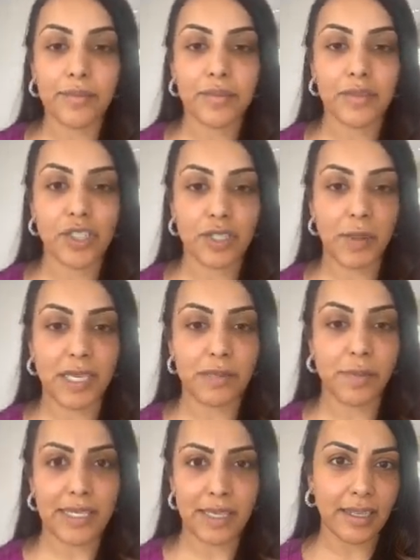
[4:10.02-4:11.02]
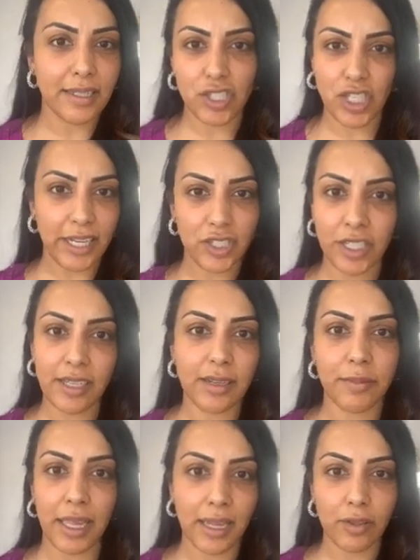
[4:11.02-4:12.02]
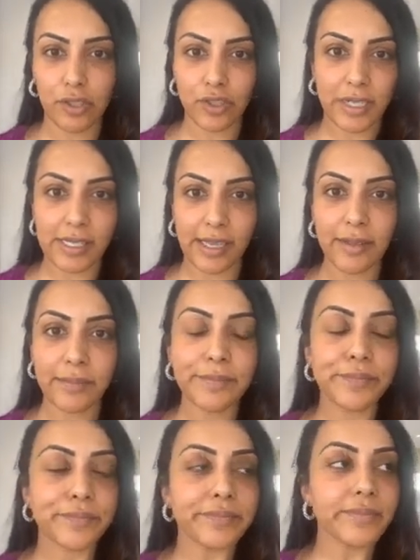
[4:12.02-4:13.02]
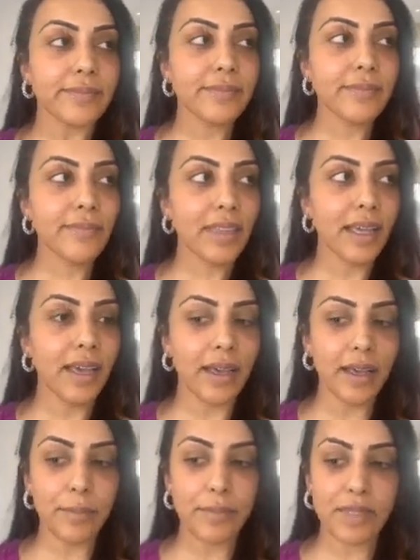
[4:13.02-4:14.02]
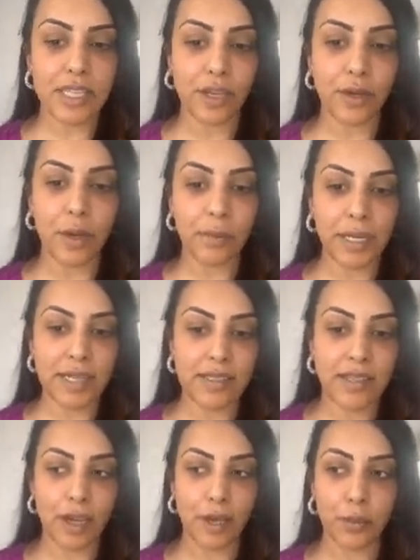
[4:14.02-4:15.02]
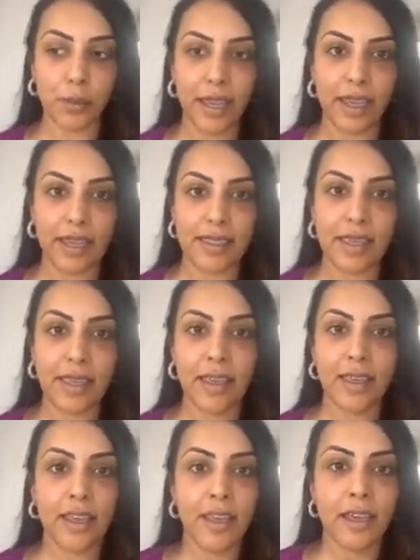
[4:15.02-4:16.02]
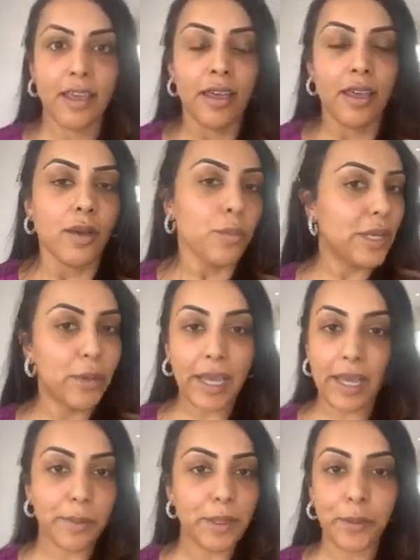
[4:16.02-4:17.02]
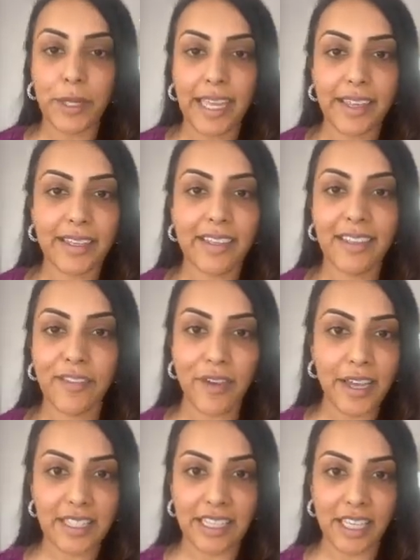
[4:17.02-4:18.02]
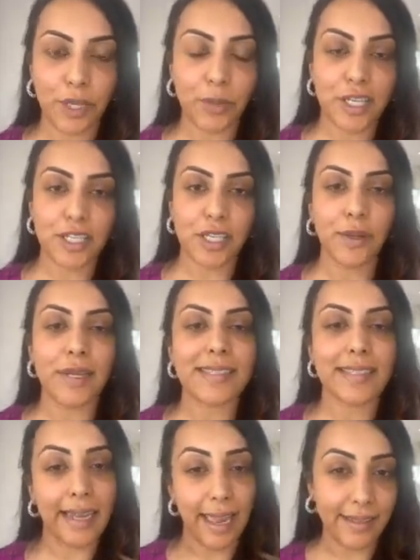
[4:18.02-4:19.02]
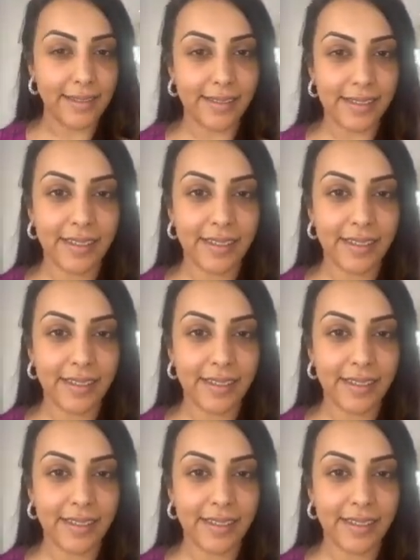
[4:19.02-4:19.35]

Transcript: just because my skin is changing and I'm getting a lot of dry skin. So I'm going to start with, when you wake up in the morning, first thing you want to do is cleanse.